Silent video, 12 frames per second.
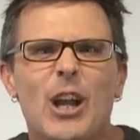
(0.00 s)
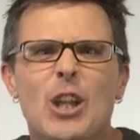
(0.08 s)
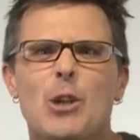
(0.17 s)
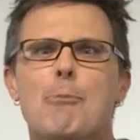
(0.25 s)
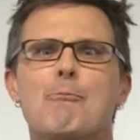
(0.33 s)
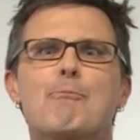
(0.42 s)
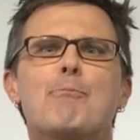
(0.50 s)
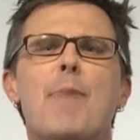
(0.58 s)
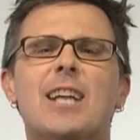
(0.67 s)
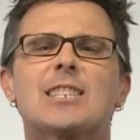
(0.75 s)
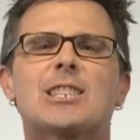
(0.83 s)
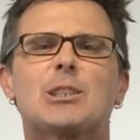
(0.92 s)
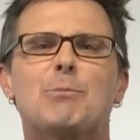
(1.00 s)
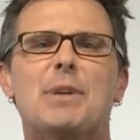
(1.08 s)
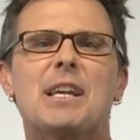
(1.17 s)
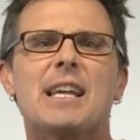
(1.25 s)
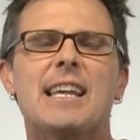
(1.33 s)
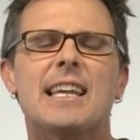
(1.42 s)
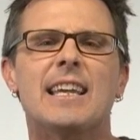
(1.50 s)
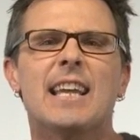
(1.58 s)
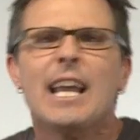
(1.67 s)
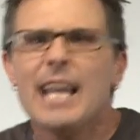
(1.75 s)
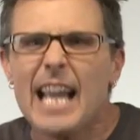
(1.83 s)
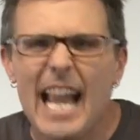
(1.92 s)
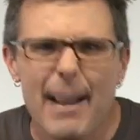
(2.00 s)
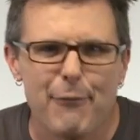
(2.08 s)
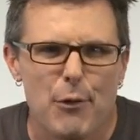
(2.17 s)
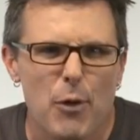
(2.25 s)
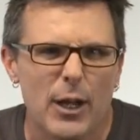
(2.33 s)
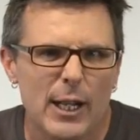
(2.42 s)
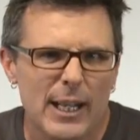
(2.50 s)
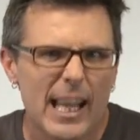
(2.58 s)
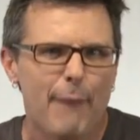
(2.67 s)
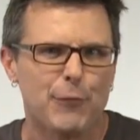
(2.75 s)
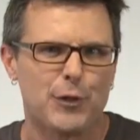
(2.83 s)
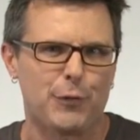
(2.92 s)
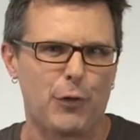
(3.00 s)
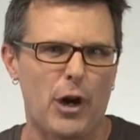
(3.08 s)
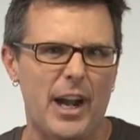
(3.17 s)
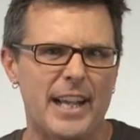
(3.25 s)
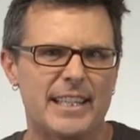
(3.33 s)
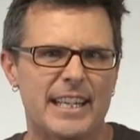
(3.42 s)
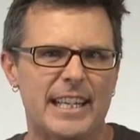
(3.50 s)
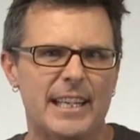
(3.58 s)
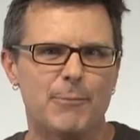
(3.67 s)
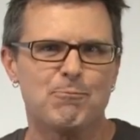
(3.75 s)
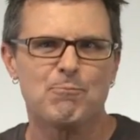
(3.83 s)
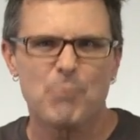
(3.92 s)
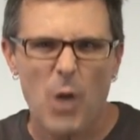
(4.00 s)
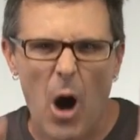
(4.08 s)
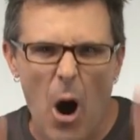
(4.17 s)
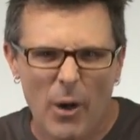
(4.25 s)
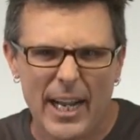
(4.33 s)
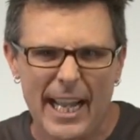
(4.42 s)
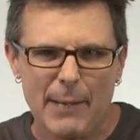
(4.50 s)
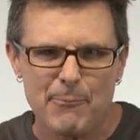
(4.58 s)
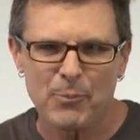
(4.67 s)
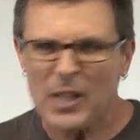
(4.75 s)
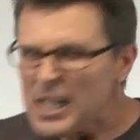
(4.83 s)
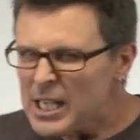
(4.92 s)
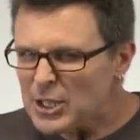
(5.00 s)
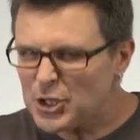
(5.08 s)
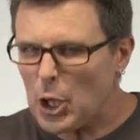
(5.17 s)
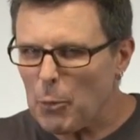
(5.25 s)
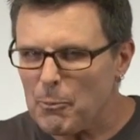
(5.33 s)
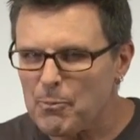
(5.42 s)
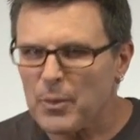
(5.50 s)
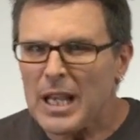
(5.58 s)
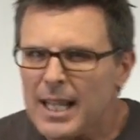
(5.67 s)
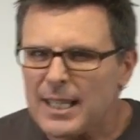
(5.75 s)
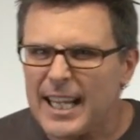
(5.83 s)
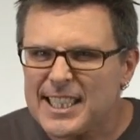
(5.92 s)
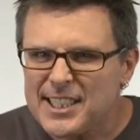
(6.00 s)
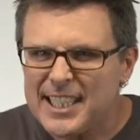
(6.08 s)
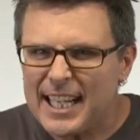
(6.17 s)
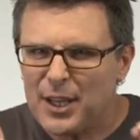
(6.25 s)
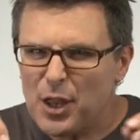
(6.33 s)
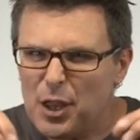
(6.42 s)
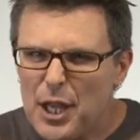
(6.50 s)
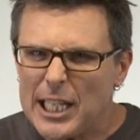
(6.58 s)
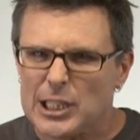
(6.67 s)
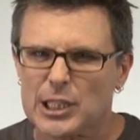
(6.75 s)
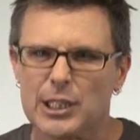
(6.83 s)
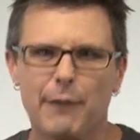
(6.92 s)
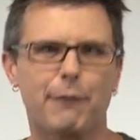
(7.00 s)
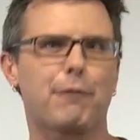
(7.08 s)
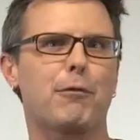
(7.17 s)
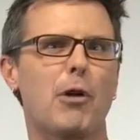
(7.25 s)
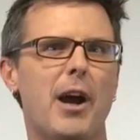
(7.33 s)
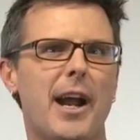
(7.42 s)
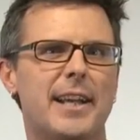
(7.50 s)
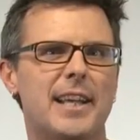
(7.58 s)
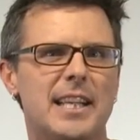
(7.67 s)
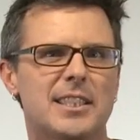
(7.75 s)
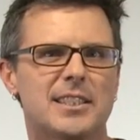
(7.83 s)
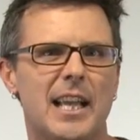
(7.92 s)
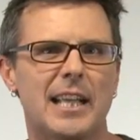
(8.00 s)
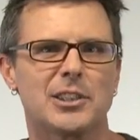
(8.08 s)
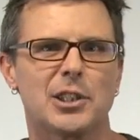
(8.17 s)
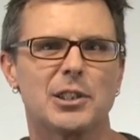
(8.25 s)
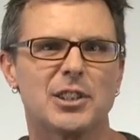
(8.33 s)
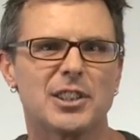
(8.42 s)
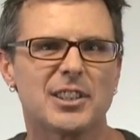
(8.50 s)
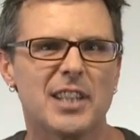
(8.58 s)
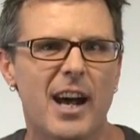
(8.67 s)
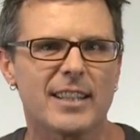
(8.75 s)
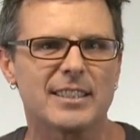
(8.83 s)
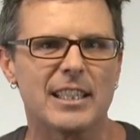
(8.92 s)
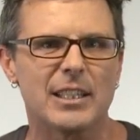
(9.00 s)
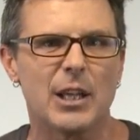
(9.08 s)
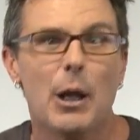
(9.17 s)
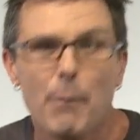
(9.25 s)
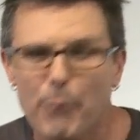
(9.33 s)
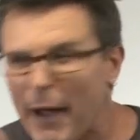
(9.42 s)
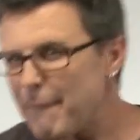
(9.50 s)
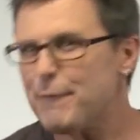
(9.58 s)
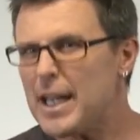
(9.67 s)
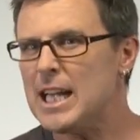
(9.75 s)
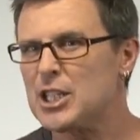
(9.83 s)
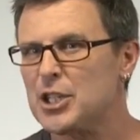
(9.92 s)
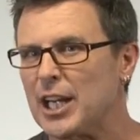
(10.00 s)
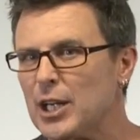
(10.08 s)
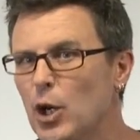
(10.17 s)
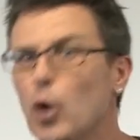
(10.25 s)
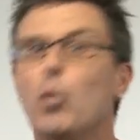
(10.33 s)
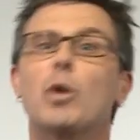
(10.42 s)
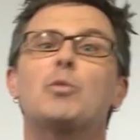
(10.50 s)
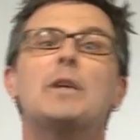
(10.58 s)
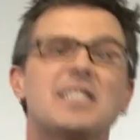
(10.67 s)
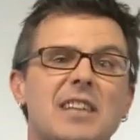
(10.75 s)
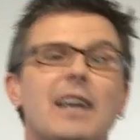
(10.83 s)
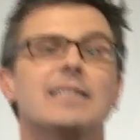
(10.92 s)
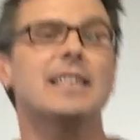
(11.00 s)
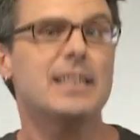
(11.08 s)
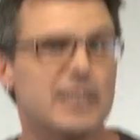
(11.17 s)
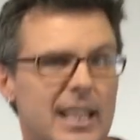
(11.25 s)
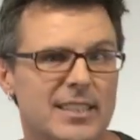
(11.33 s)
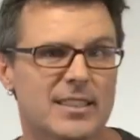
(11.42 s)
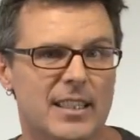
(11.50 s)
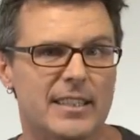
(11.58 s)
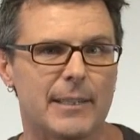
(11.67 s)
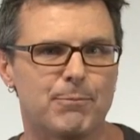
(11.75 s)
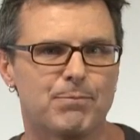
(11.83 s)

You must be. Everyone loves Friday. Okay, so let's get this Friday session started by finishing what we started yesterday.